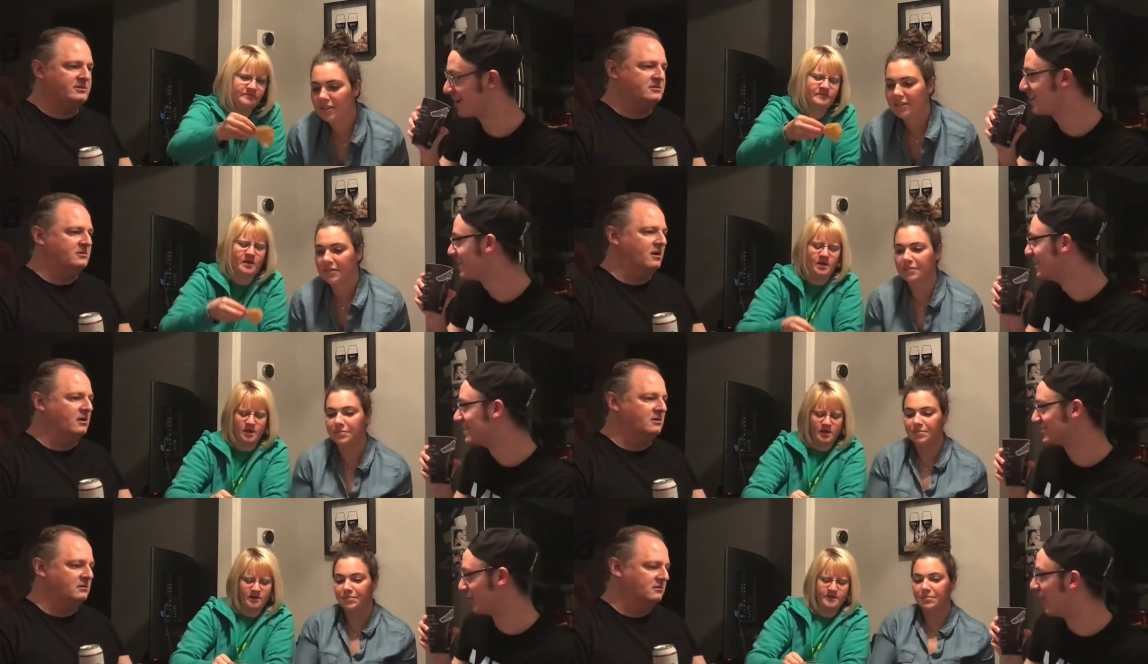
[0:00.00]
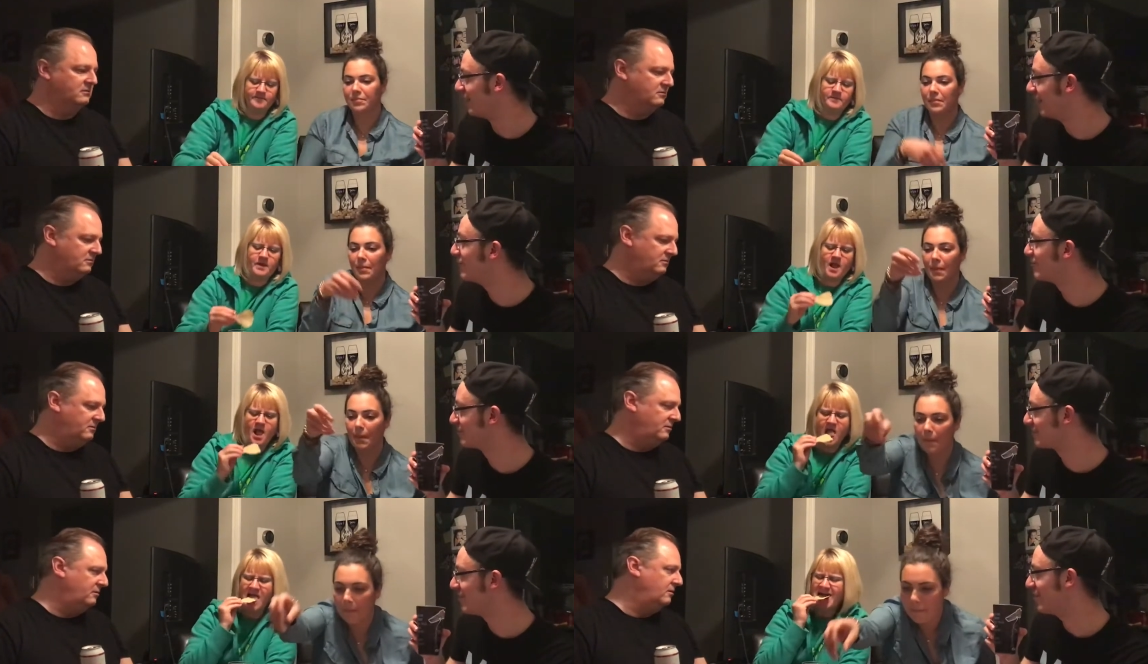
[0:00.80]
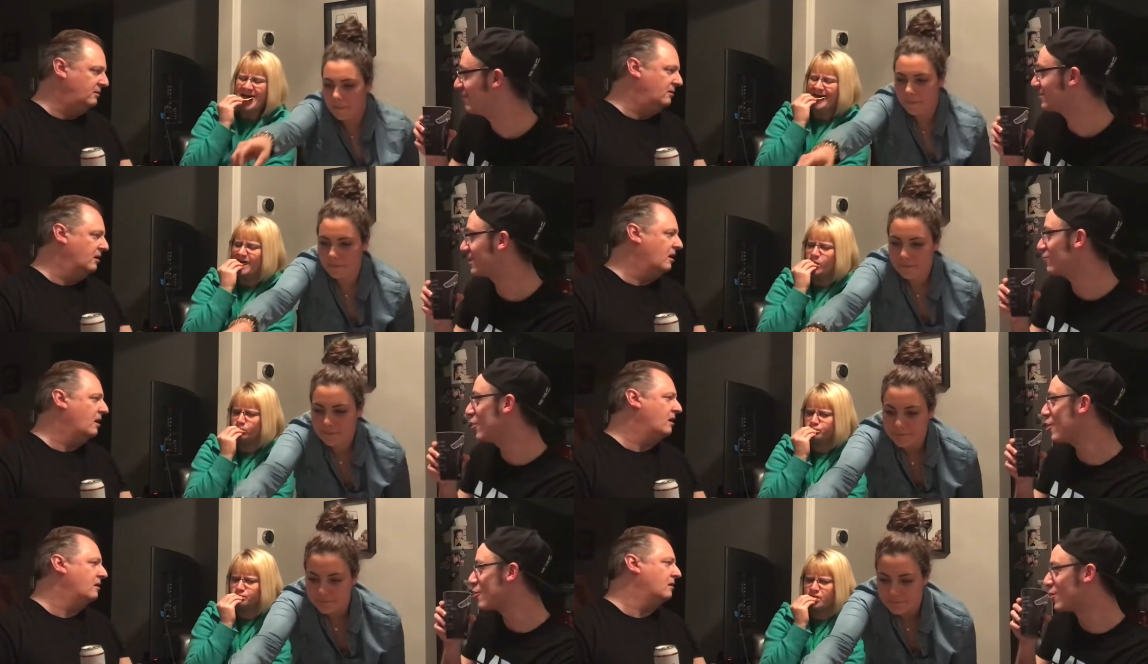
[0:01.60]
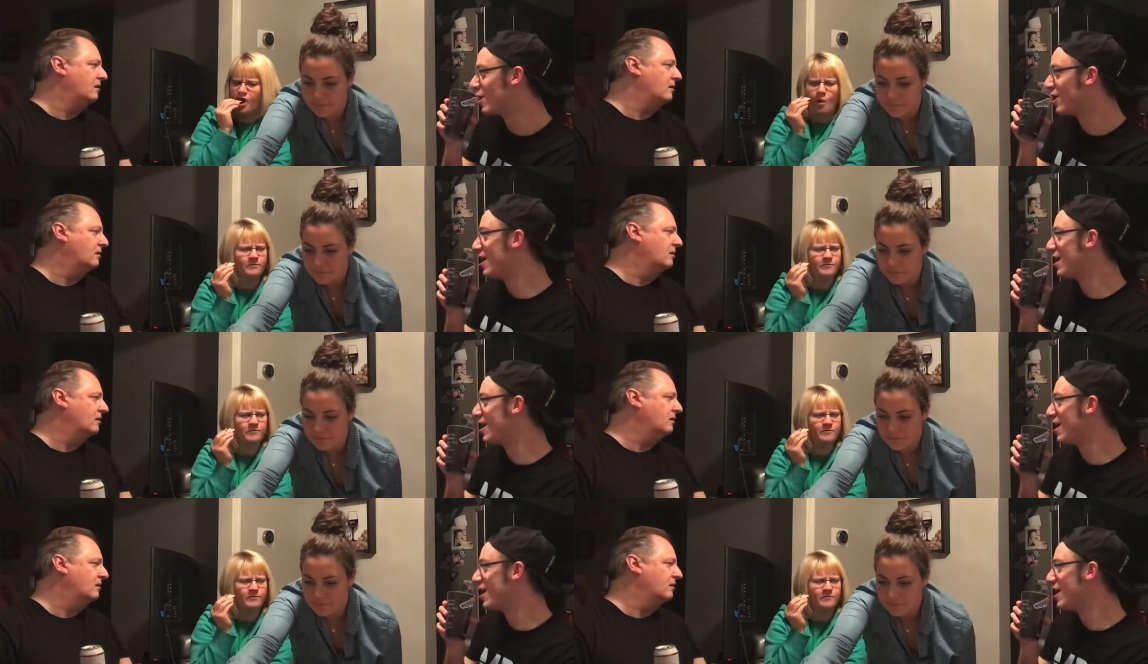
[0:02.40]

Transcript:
Speaker 1: eh? Done. 12, 11 was good. I was like, woo!